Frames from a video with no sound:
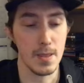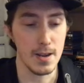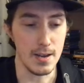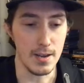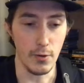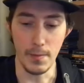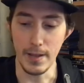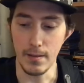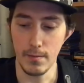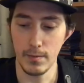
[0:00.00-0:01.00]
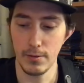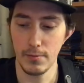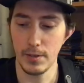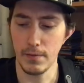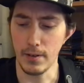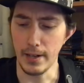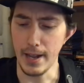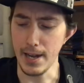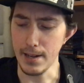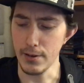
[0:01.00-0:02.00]
uh, it'll be specifically
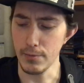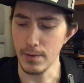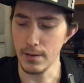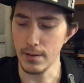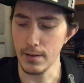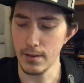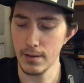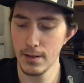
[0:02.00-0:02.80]
80 years, but uh,